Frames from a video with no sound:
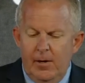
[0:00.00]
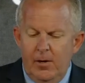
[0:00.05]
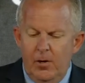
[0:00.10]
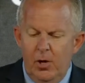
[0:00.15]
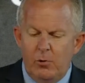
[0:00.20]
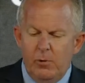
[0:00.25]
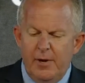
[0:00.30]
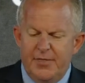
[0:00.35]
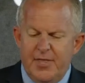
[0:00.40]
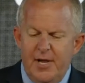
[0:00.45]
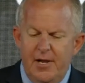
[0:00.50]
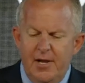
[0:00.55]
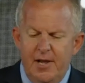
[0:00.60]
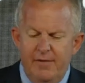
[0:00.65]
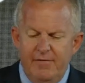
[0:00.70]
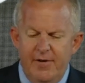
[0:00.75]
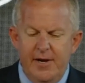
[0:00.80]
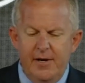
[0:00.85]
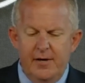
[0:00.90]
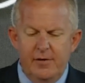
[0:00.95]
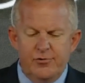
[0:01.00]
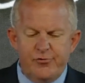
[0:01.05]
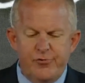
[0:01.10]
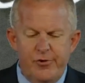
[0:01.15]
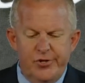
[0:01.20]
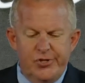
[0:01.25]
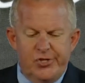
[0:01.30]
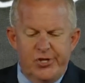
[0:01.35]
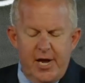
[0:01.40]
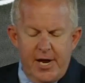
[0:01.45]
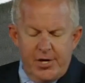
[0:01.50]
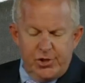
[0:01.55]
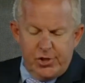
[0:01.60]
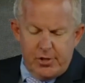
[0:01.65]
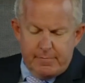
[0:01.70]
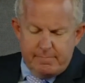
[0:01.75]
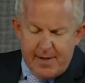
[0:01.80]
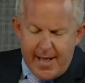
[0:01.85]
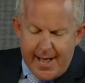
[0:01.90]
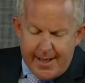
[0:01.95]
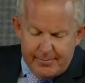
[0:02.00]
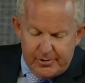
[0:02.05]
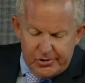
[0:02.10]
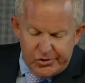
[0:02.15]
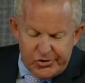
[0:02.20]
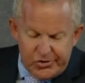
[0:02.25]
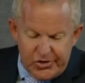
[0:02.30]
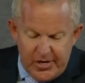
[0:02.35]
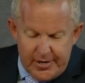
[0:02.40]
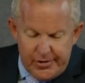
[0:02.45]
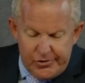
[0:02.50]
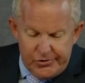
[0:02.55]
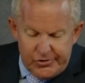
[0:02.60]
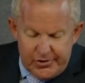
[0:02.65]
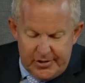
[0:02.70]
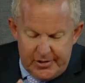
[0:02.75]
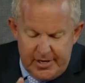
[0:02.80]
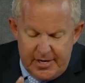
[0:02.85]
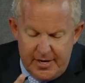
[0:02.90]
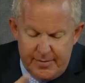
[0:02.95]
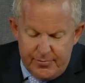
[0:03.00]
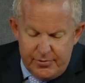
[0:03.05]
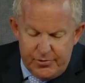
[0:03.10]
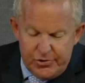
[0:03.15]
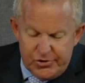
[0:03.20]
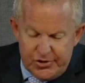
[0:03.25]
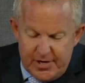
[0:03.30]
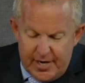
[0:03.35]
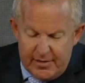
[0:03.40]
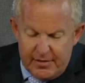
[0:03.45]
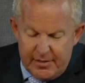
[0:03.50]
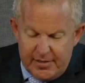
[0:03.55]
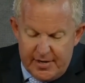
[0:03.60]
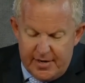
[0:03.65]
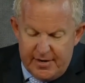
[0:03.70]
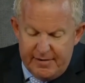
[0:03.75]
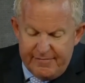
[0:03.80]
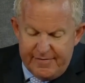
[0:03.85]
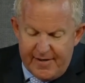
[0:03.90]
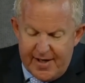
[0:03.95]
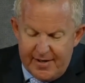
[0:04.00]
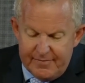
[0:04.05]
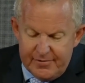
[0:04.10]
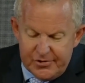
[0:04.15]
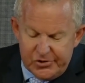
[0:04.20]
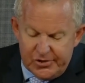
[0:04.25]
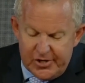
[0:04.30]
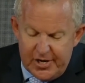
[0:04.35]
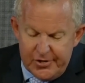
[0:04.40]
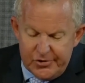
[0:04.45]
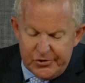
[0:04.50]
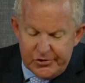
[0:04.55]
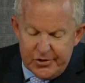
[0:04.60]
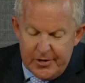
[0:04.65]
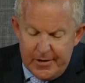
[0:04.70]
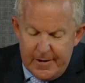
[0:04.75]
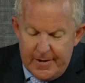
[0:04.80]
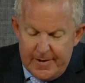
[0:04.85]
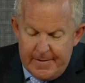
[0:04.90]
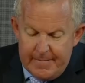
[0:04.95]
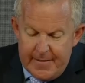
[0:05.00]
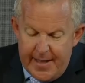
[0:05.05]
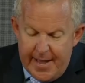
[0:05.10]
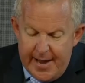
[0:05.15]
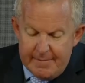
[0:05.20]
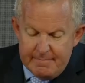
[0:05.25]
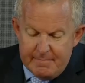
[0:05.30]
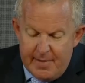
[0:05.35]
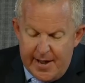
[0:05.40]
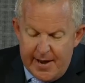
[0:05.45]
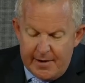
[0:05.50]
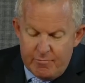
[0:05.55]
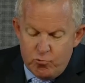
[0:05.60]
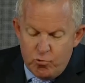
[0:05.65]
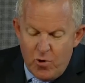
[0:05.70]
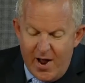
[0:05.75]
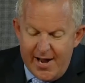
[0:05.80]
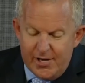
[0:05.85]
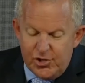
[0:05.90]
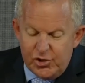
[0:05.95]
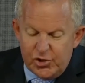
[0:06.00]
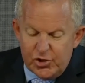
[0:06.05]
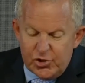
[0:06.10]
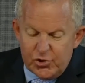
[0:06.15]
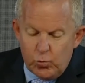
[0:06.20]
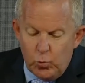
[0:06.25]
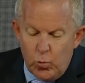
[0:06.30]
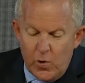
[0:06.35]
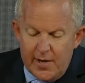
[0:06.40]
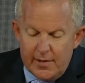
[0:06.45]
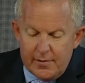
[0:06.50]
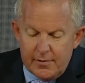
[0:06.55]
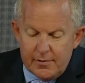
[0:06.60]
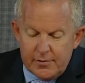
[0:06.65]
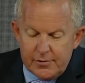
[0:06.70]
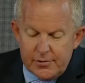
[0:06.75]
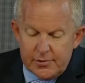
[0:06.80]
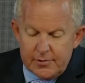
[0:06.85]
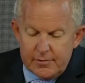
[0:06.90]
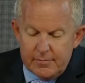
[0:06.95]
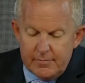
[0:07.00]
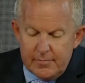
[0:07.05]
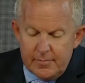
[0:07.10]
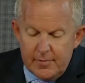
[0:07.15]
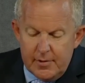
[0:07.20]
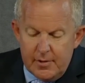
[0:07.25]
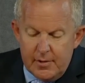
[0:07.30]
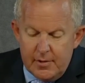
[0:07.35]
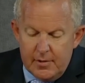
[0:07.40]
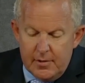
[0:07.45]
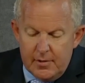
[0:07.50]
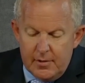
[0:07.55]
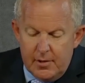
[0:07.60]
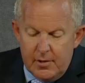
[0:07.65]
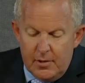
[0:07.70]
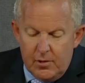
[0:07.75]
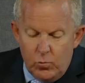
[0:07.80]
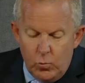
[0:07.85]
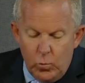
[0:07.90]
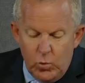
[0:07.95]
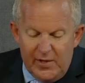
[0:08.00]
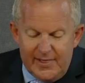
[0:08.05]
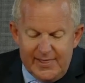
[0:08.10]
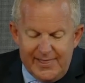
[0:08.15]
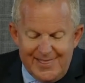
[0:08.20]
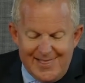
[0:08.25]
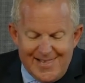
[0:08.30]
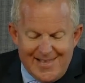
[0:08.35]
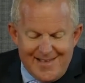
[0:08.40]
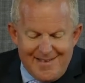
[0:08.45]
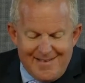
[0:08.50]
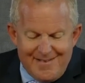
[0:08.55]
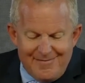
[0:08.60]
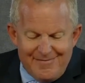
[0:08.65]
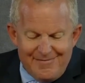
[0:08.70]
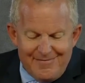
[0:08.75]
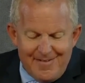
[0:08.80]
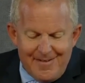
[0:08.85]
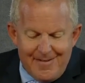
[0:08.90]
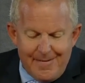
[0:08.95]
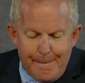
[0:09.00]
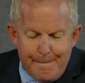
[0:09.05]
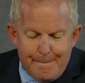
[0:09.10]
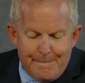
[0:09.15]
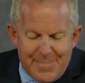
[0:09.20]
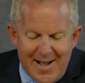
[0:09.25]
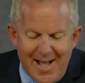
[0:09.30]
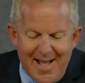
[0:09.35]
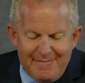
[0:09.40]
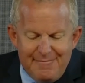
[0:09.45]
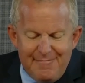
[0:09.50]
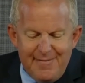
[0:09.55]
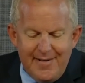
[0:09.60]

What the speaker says: look what the Living Translation Bible says in Hebrews 10:35. It says, and my righteous ones will live by